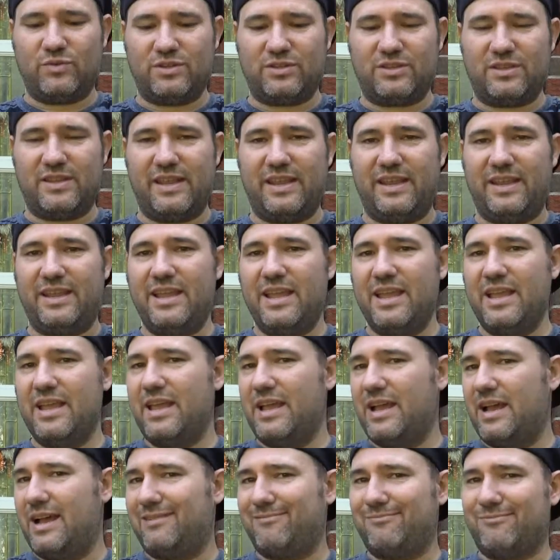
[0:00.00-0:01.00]
was the
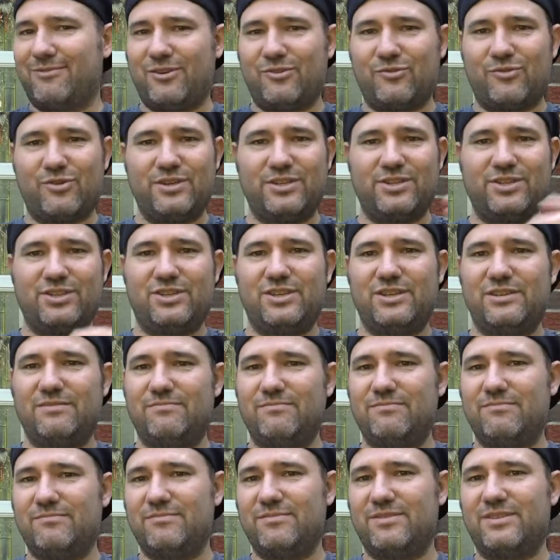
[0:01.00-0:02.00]

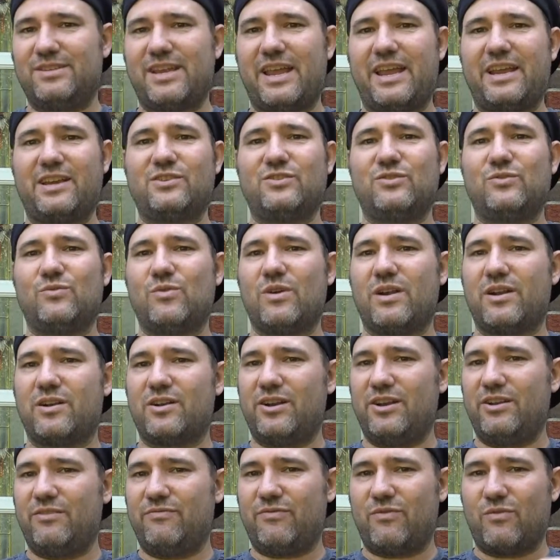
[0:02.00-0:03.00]
Christian
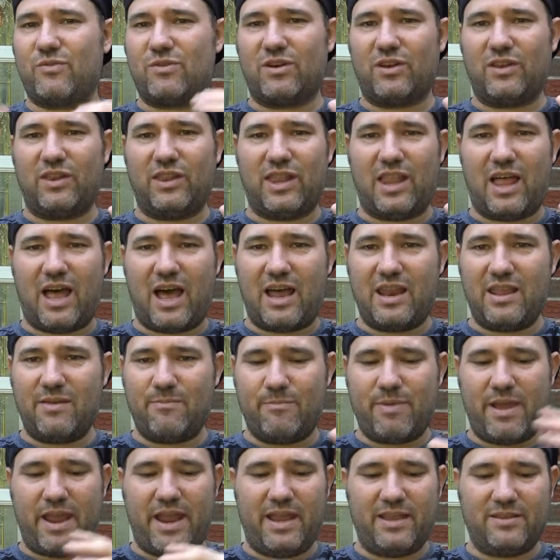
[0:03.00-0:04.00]
sanctuary for a lot
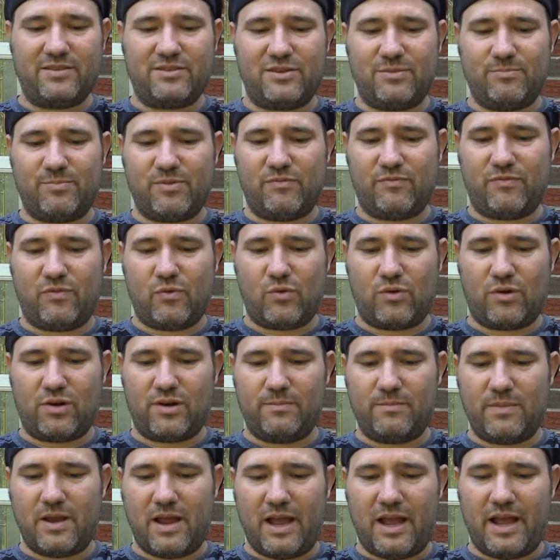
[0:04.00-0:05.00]
of bands to
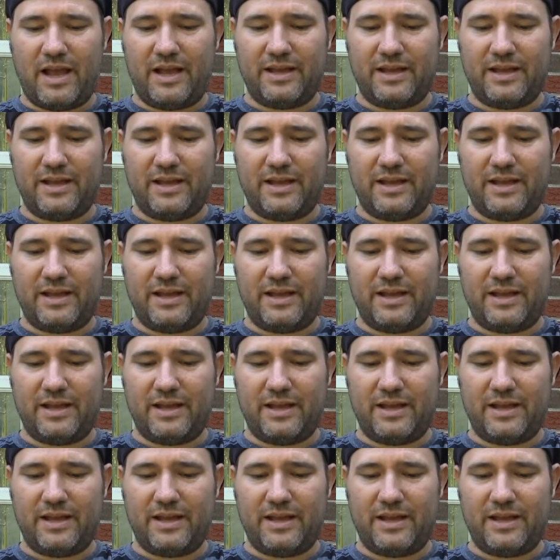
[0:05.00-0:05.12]
perform.